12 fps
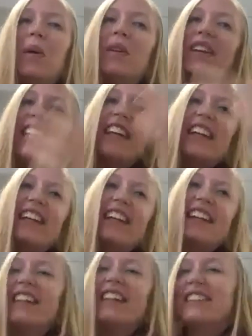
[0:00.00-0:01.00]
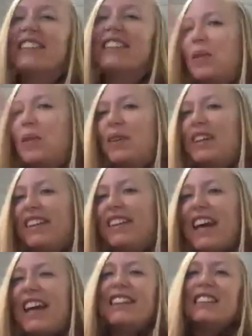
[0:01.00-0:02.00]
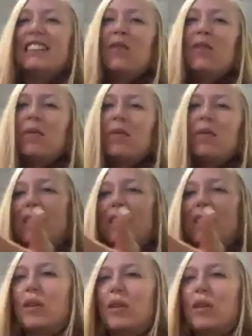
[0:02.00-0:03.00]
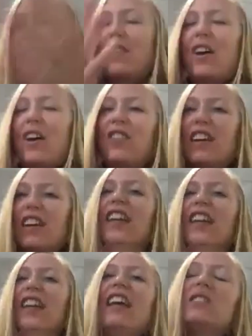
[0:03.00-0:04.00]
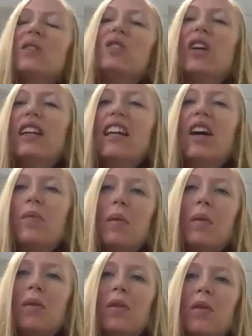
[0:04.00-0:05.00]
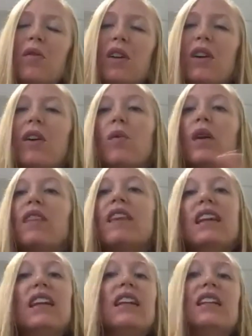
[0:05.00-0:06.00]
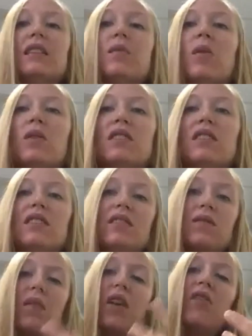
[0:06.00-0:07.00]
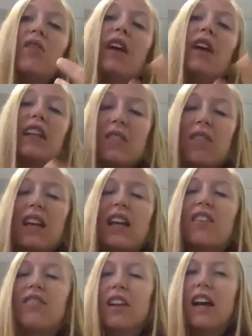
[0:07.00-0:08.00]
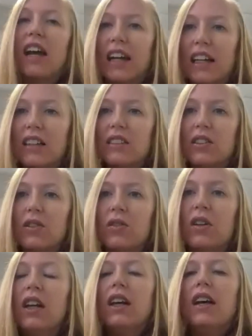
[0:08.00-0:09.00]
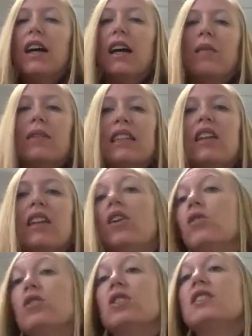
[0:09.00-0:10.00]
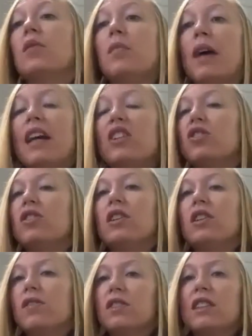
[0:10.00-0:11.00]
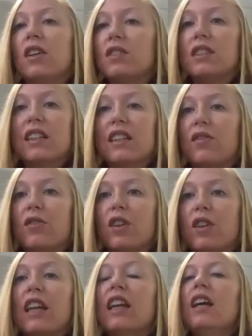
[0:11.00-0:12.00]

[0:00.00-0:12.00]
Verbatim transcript: need this, some people need that, some people need a little bit of all of it. And so trying to help people figure out what they need is the most effective thing I feel I can do. Because um, I know just on my journey for self discovery,